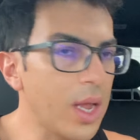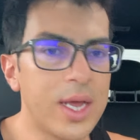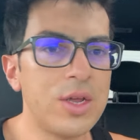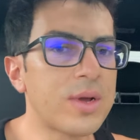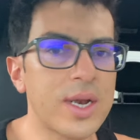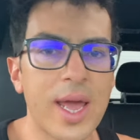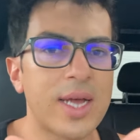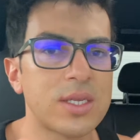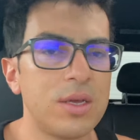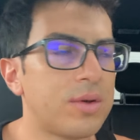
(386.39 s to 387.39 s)
And you can
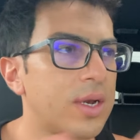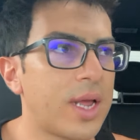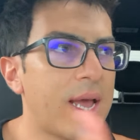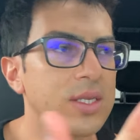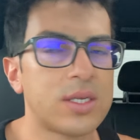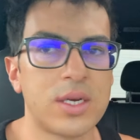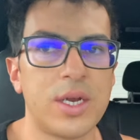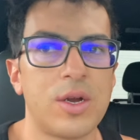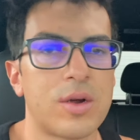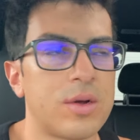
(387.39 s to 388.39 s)
can you can cancel it
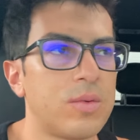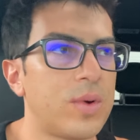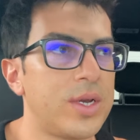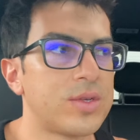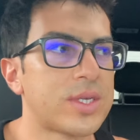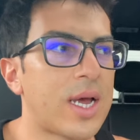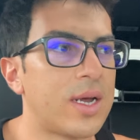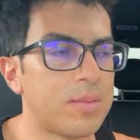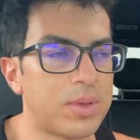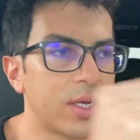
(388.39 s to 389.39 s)
in your when you sign
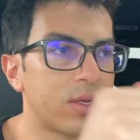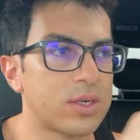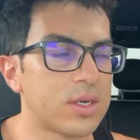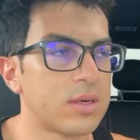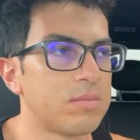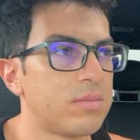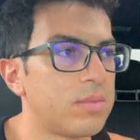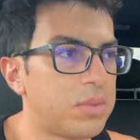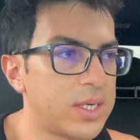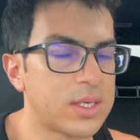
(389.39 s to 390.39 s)
up. Like there's a
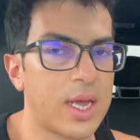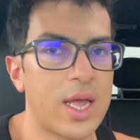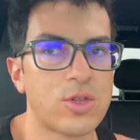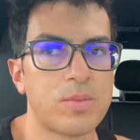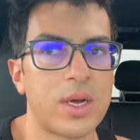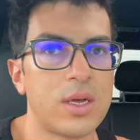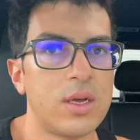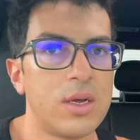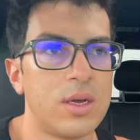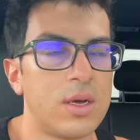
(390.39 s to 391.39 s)
place to cancel, but
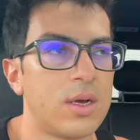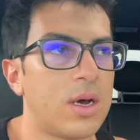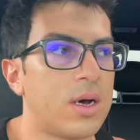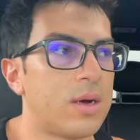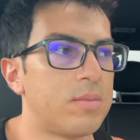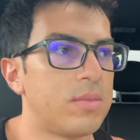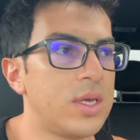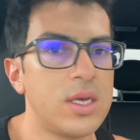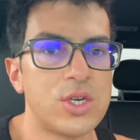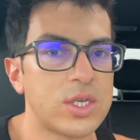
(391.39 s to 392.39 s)
um,
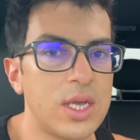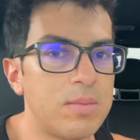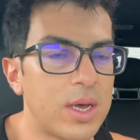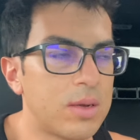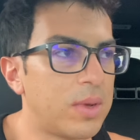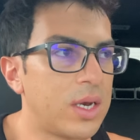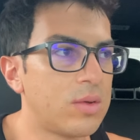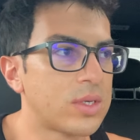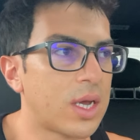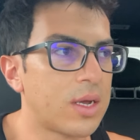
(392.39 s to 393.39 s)
he just emailed me and he
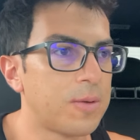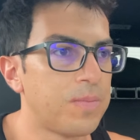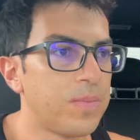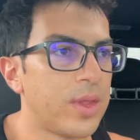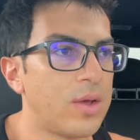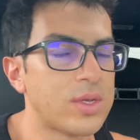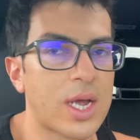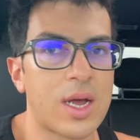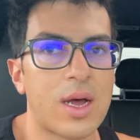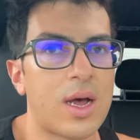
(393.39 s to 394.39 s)
was like, he was
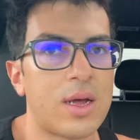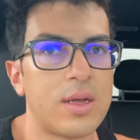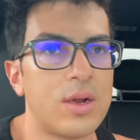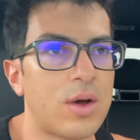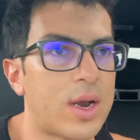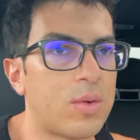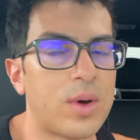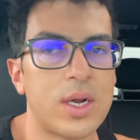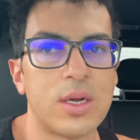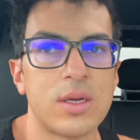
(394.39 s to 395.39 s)
like, uh, you know, I don't
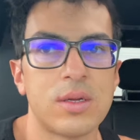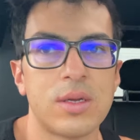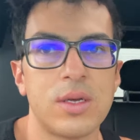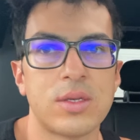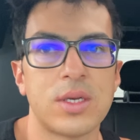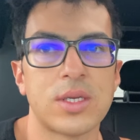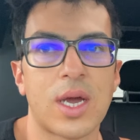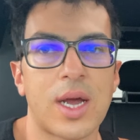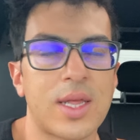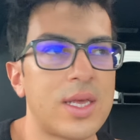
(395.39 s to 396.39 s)
want to. He's he's
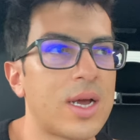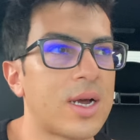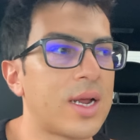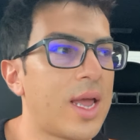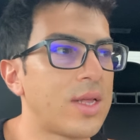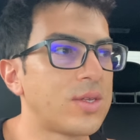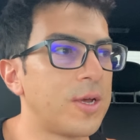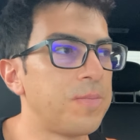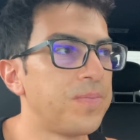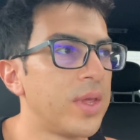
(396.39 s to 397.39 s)
like, I think I gotta cancel
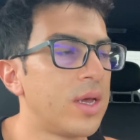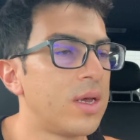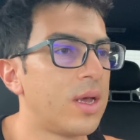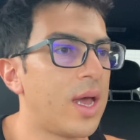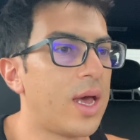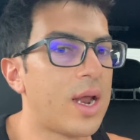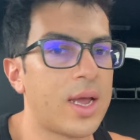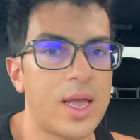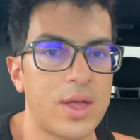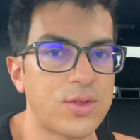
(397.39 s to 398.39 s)
it and I
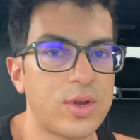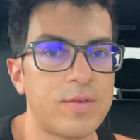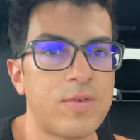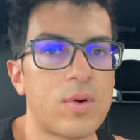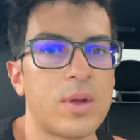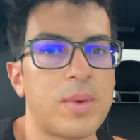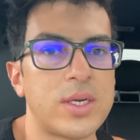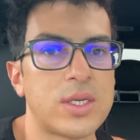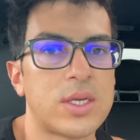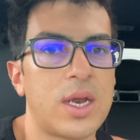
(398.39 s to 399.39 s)
canceled it for him. I
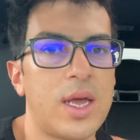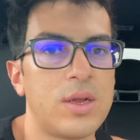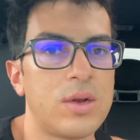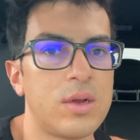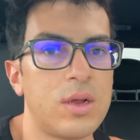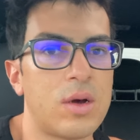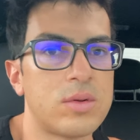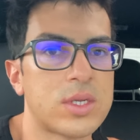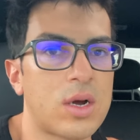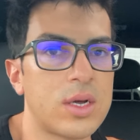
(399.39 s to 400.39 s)
just said, hey, you know,
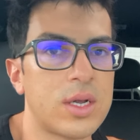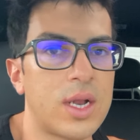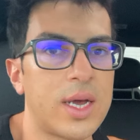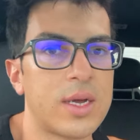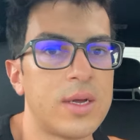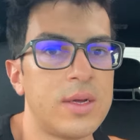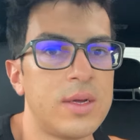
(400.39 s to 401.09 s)
it's all good. Like,